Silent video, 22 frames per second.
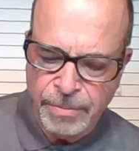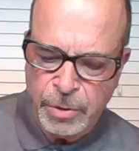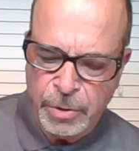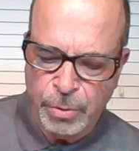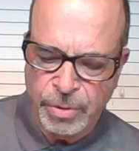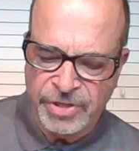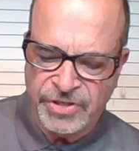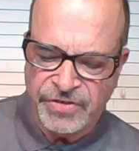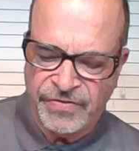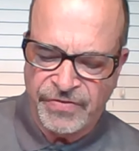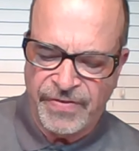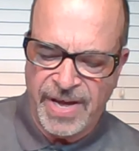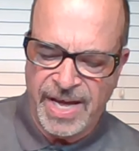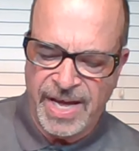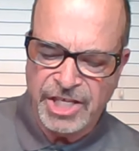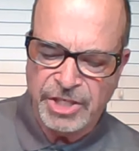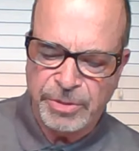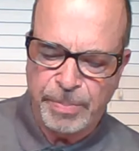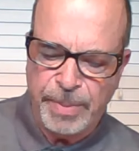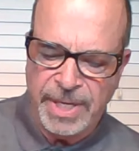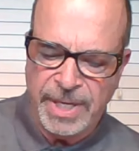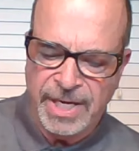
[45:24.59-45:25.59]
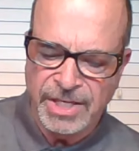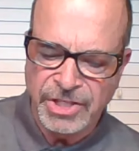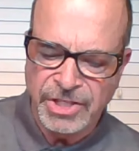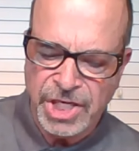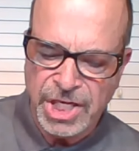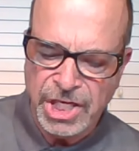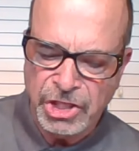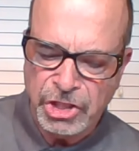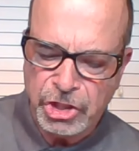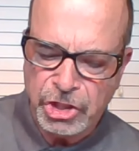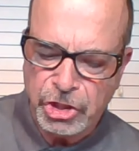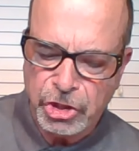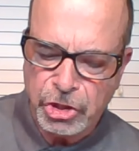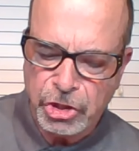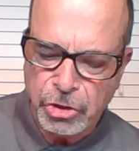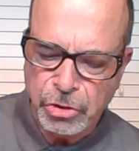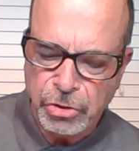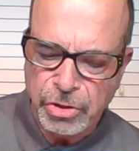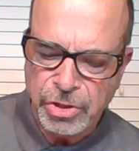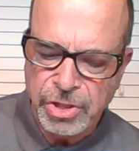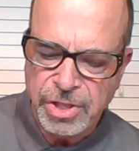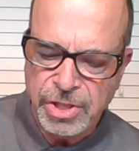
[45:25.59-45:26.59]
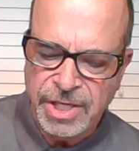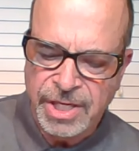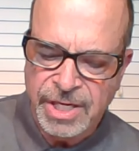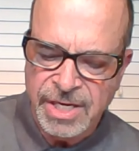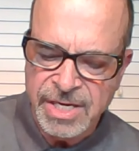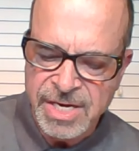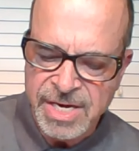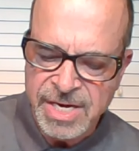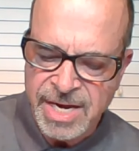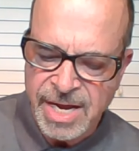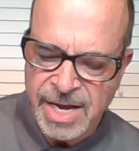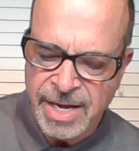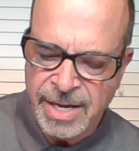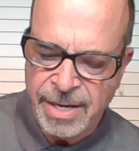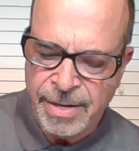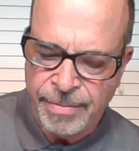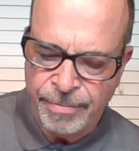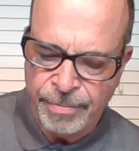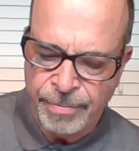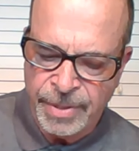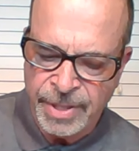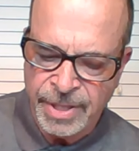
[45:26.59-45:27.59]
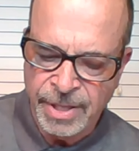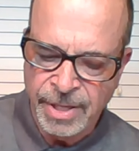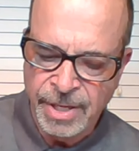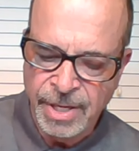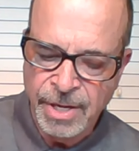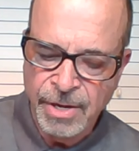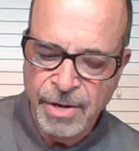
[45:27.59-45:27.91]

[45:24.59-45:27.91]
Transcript: him to his face because he stood condemned.